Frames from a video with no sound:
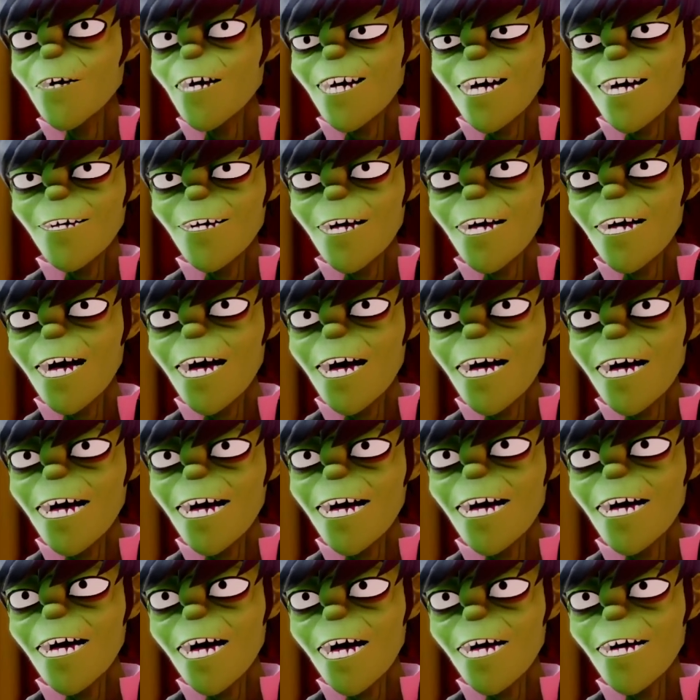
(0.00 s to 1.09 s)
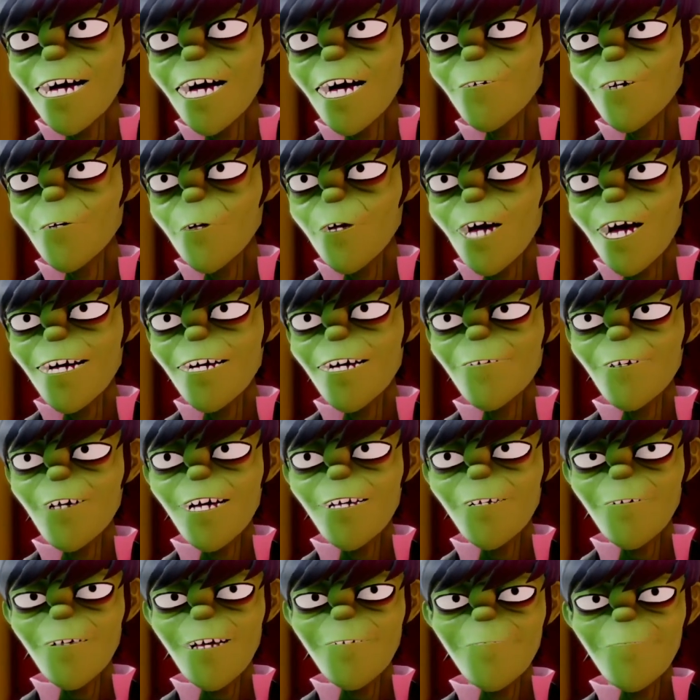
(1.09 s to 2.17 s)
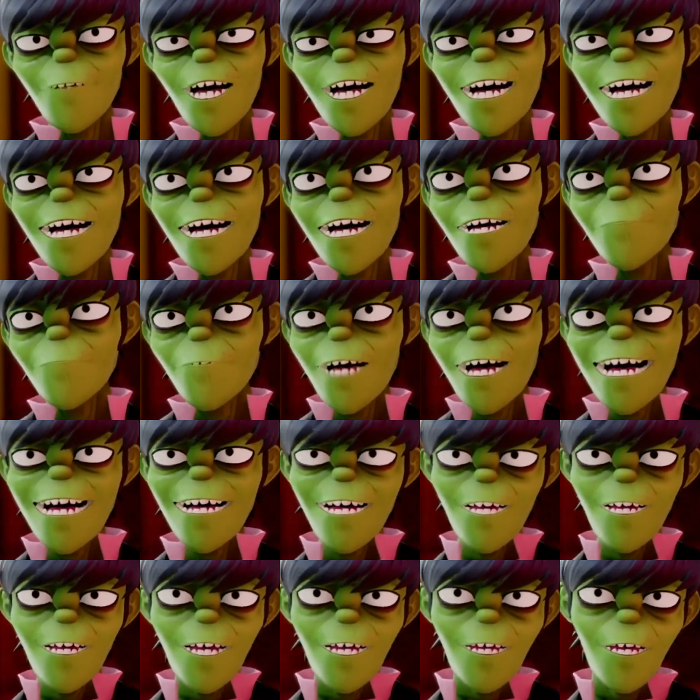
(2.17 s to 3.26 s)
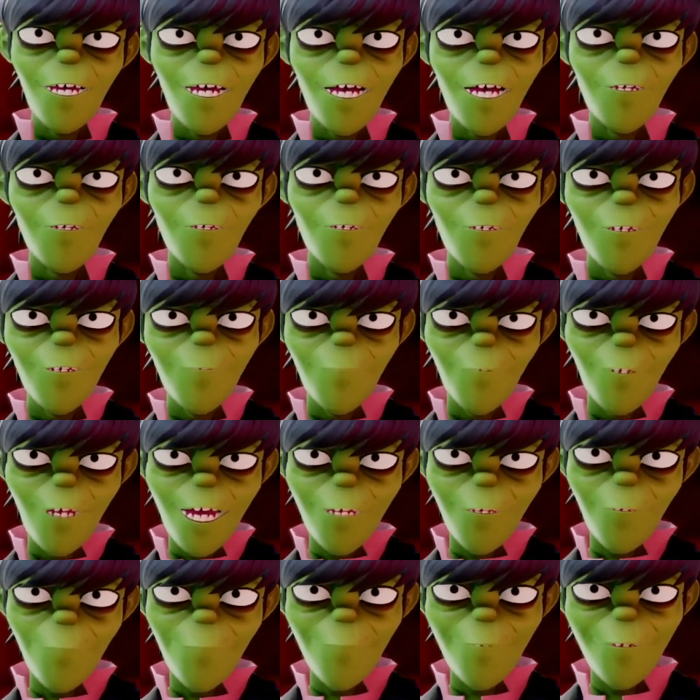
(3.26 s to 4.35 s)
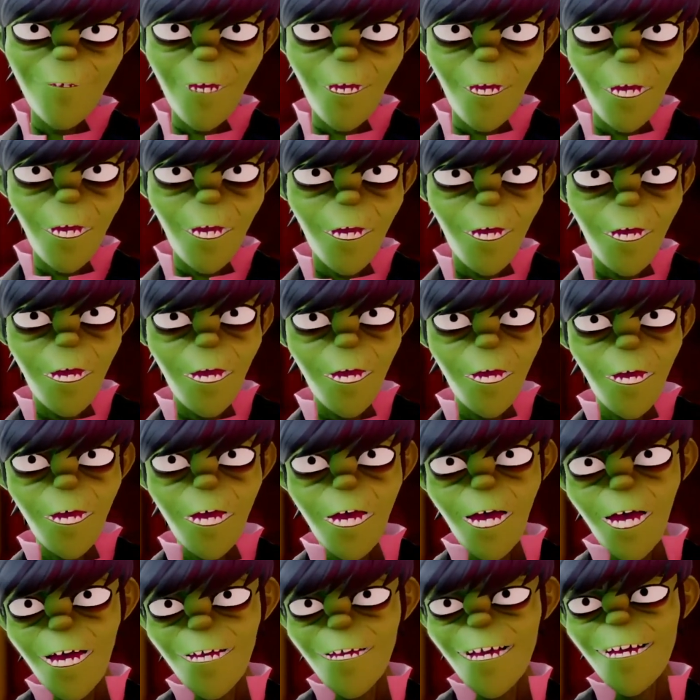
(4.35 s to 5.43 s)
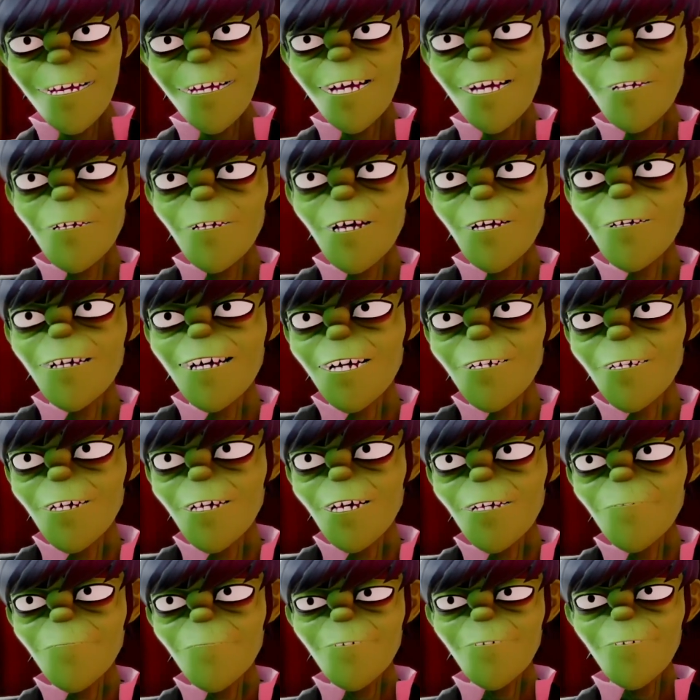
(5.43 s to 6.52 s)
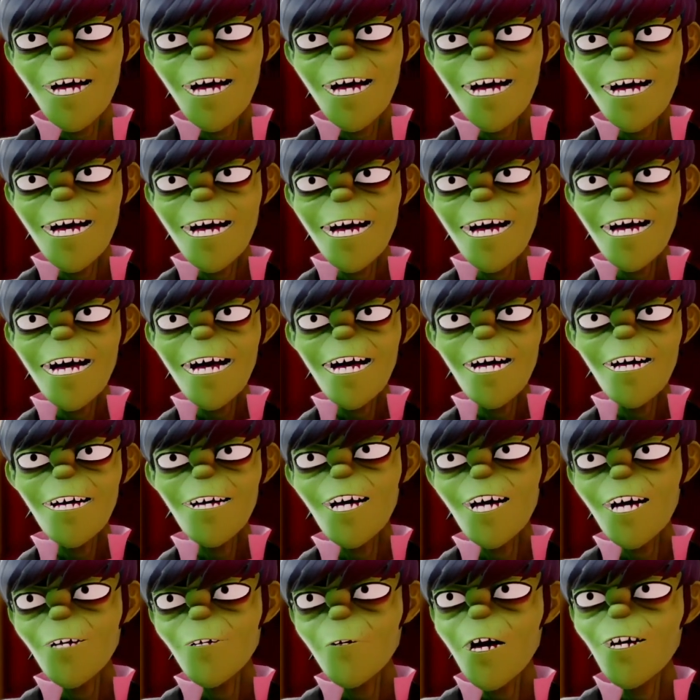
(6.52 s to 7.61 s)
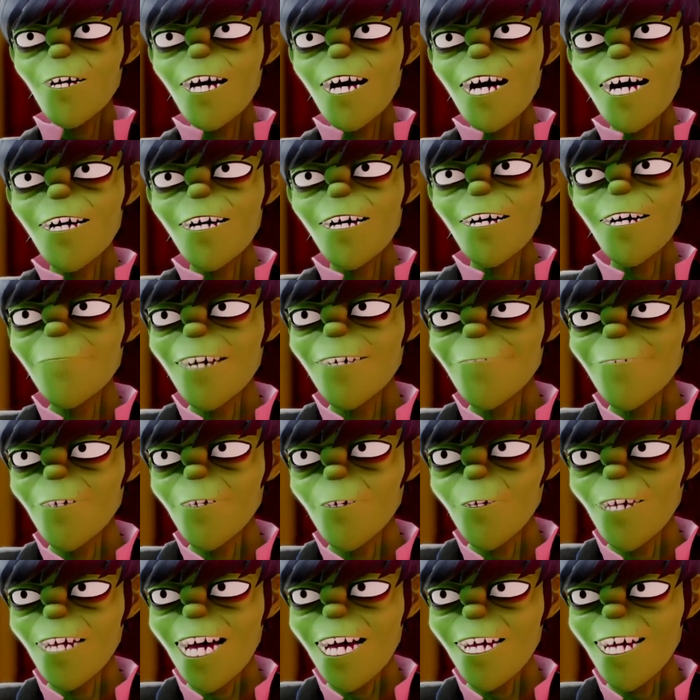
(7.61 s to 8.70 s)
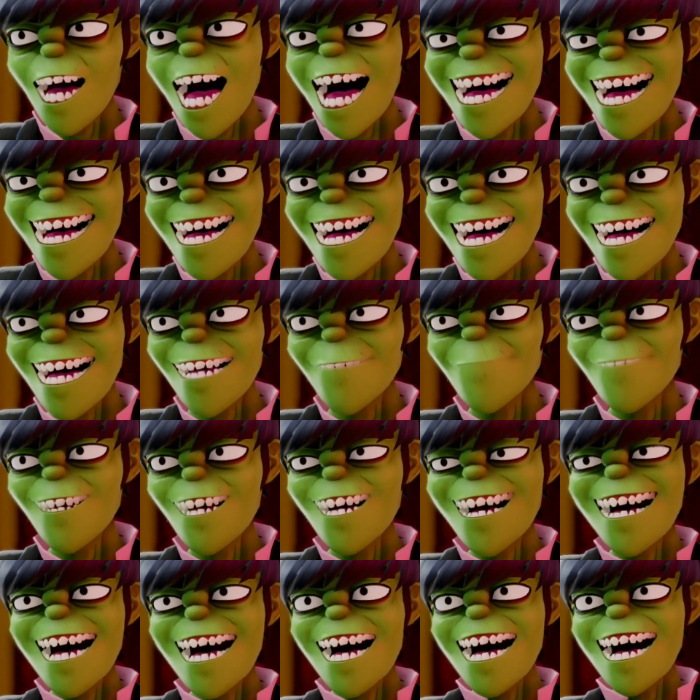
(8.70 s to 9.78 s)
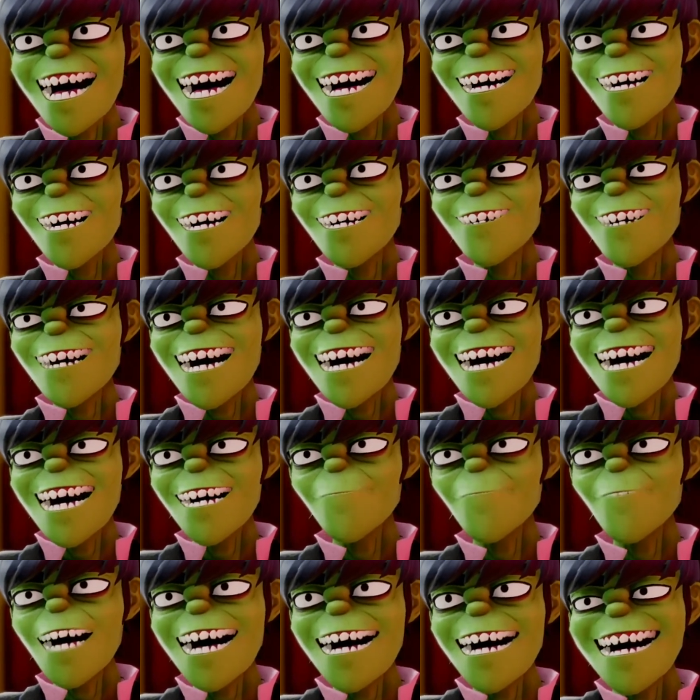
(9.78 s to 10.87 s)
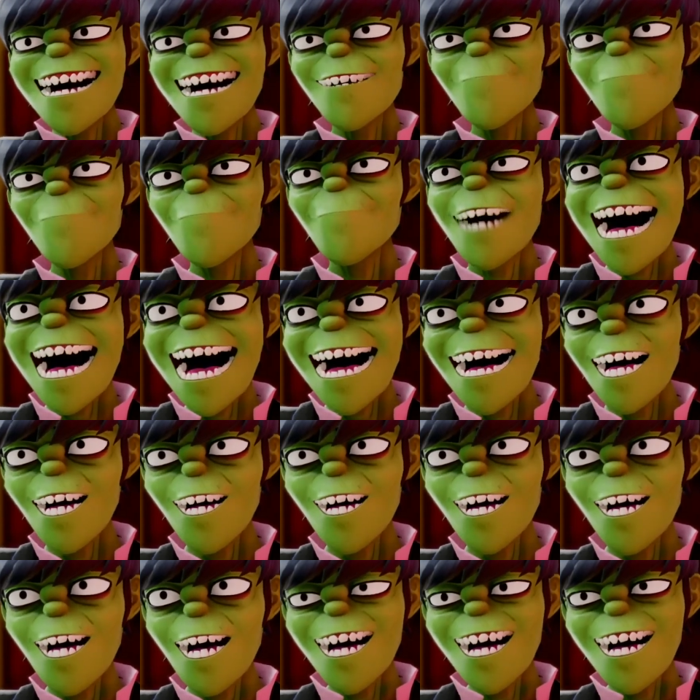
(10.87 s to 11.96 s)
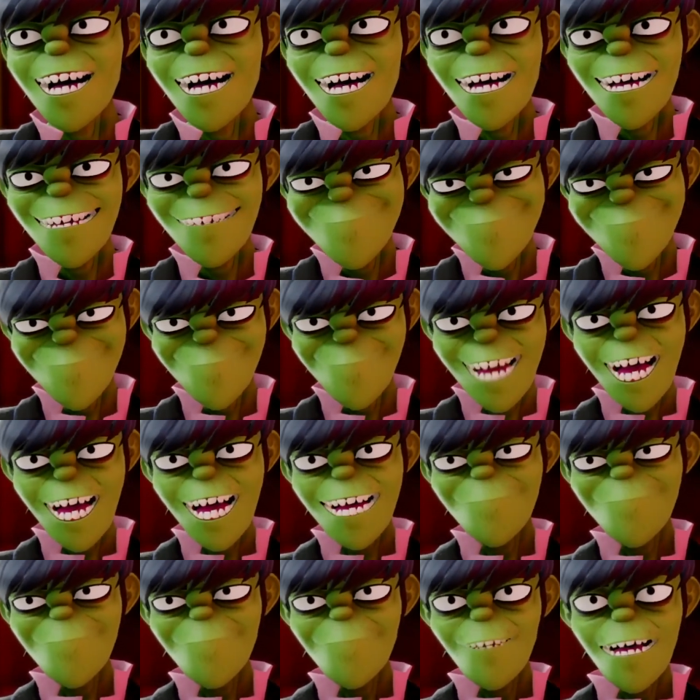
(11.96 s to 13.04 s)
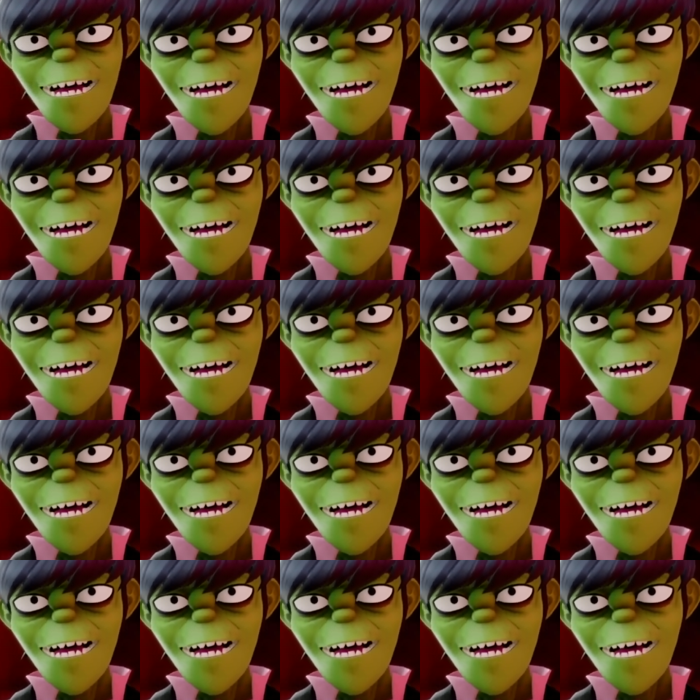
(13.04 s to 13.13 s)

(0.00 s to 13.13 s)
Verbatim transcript: Which incidentally goes wonderfully with my uh, pink Colt robes. Uh, Noodle did some uh, swatches before designing them to sort of make it match, you know. Right.